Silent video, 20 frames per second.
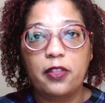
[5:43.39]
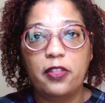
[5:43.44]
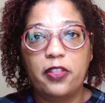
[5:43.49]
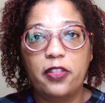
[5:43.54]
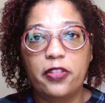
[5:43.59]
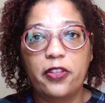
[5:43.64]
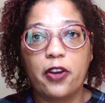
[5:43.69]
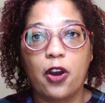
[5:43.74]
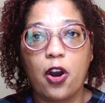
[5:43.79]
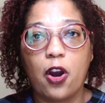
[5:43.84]
The
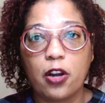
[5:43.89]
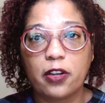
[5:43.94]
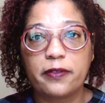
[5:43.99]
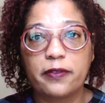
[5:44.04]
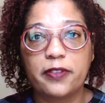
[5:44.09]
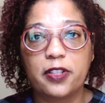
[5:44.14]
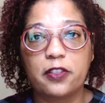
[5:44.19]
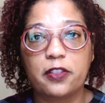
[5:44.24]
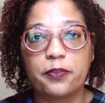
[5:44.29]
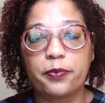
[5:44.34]
heart of it
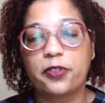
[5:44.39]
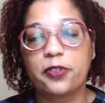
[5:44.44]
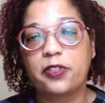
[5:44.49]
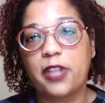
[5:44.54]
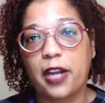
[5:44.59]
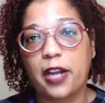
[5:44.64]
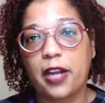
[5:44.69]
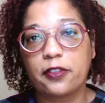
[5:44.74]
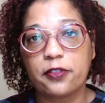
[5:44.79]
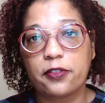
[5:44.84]
is
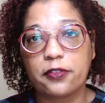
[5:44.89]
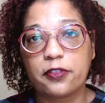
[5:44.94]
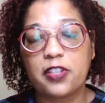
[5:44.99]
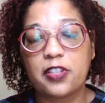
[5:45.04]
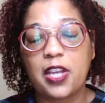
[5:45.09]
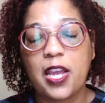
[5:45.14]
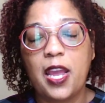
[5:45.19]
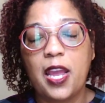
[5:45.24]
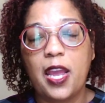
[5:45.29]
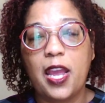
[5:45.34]
protectors,
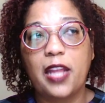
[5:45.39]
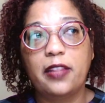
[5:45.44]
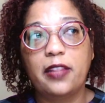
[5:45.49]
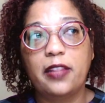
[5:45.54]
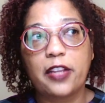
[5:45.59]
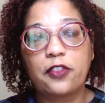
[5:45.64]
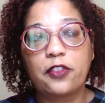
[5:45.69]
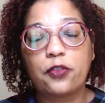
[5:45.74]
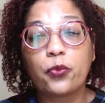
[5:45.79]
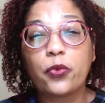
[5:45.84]
and
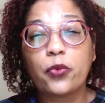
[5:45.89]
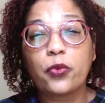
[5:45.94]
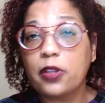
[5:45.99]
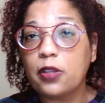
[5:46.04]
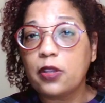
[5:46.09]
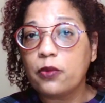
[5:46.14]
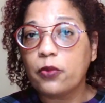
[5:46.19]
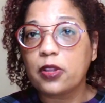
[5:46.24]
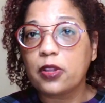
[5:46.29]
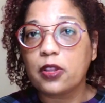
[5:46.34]
that's really
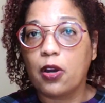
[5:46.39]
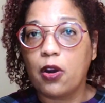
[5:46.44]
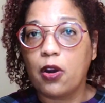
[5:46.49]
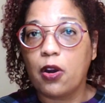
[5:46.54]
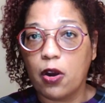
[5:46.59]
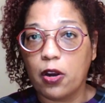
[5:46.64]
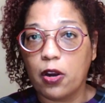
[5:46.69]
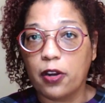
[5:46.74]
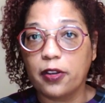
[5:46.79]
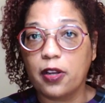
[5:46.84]
what the
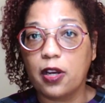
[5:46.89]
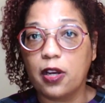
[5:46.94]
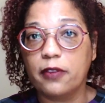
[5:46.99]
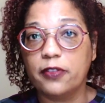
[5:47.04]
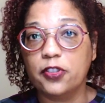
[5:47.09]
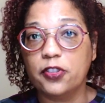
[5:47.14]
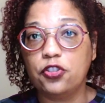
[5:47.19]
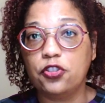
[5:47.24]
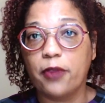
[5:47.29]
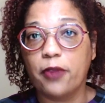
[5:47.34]
heart of a
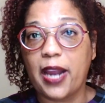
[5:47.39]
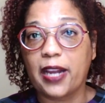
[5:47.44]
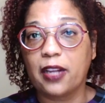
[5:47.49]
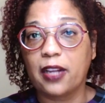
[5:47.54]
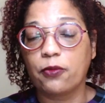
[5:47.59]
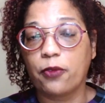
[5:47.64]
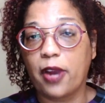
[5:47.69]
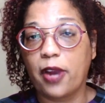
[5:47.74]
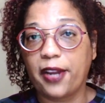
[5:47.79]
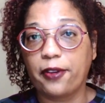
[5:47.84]
dragon
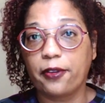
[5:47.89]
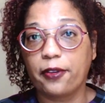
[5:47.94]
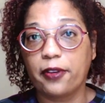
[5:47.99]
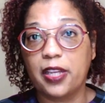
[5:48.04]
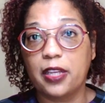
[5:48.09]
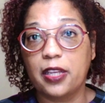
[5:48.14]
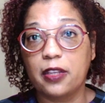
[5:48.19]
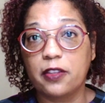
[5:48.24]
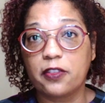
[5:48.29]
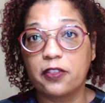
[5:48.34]
rider
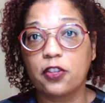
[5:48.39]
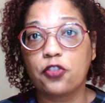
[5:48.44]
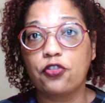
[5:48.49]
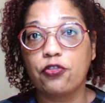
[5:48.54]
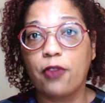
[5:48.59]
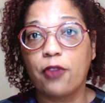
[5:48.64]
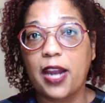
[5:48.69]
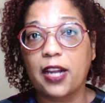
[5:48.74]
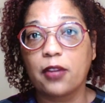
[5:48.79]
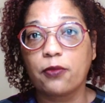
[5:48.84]
is. A
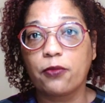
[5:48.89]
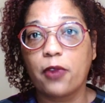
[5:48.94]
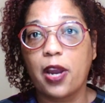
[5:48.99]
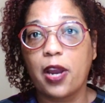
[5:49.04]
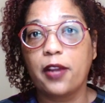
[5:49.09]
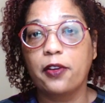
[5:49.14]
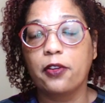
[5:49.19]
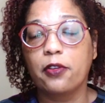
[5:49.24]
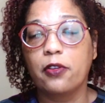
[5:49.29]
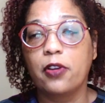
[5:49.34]
dragon
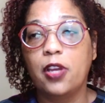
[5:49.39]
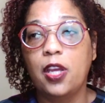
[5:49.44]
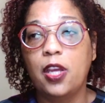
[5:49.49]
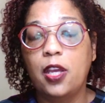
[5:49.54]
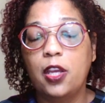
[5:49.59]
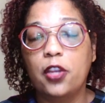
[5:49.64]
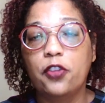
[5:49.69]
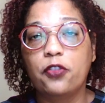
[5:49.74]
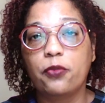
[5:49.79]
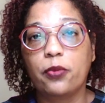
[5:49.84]
rider
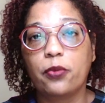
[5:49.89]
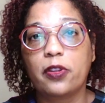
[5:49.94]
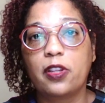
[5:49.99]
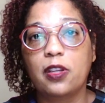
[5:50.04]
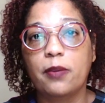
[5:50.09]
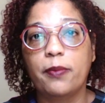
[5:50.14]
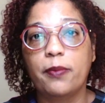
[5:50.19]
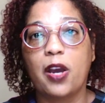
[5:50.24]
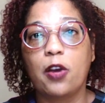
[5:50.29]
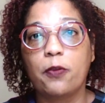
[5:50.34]
is really
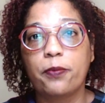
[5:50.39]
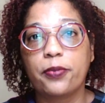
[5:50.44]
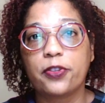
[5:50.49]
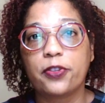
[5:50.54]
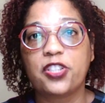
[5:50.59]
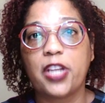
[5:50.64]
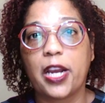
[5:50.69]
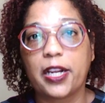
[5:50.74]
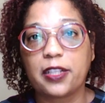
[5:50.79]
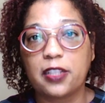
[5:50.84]
about
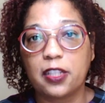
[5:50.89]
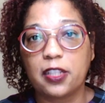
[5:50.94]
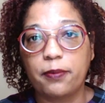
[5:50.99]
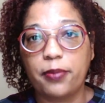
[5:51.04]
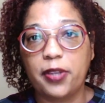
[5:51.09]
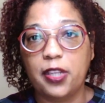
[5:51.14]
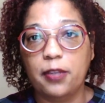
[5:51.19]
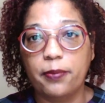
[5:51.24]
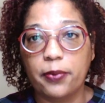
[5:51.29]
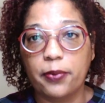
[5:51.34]
protecting
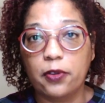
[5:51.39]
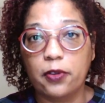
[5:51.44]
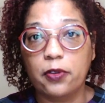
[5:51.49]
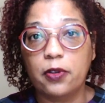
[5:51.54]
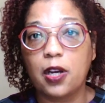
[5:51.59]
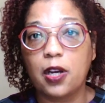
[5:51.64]
people.